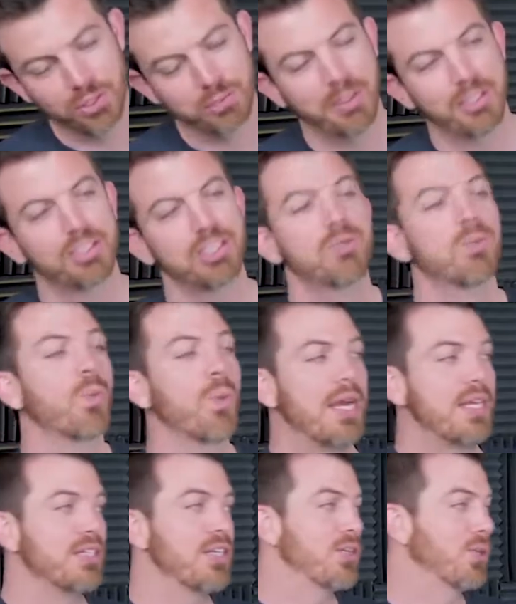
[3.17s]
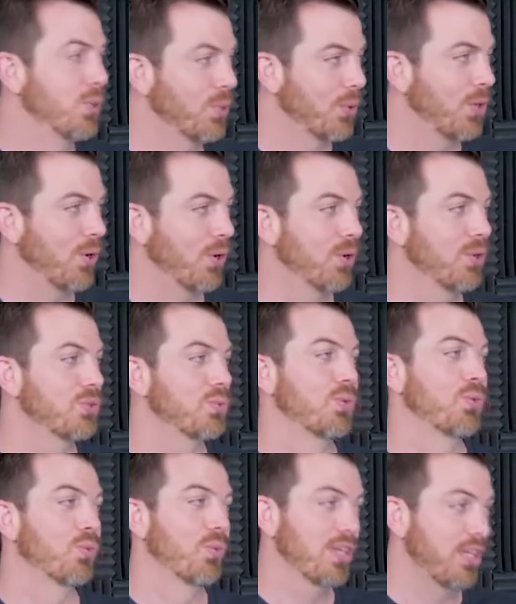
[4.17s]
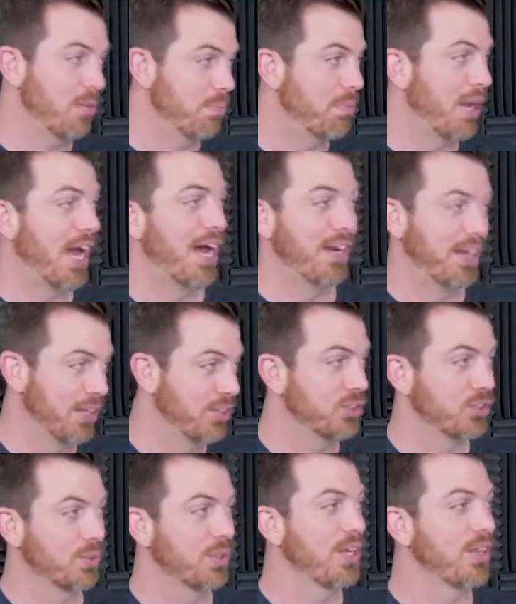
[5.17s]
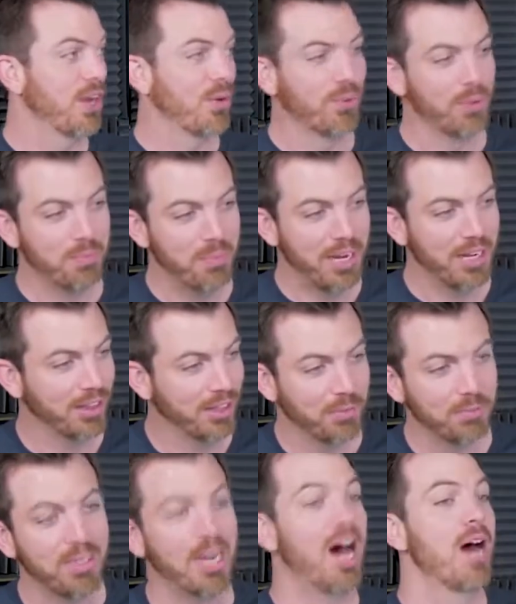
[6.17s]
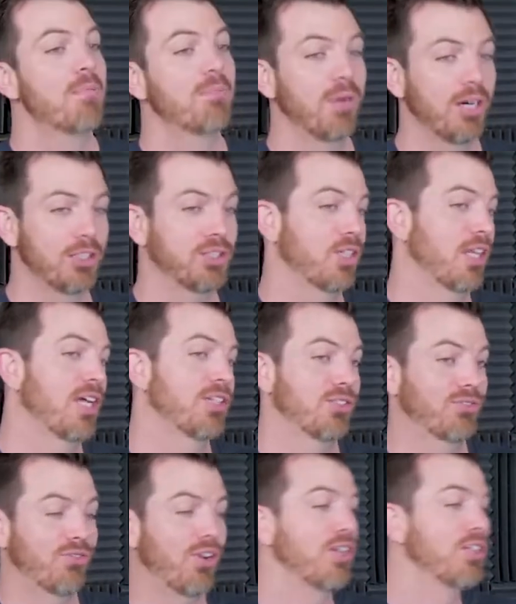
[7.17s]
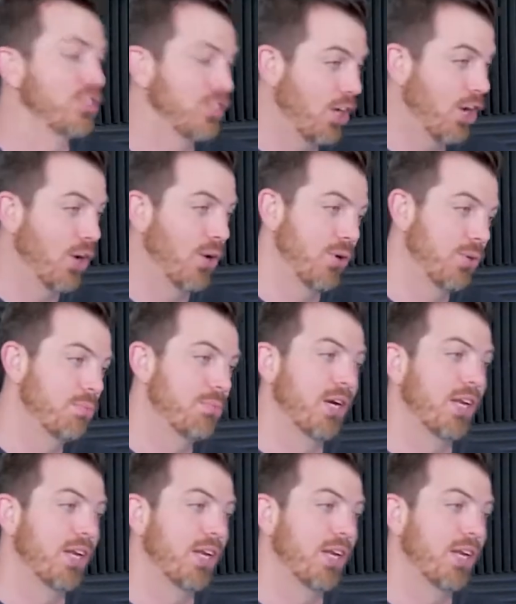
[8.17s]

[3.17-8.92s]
especially really cool cars with really bad history that would make them not much less fun to own,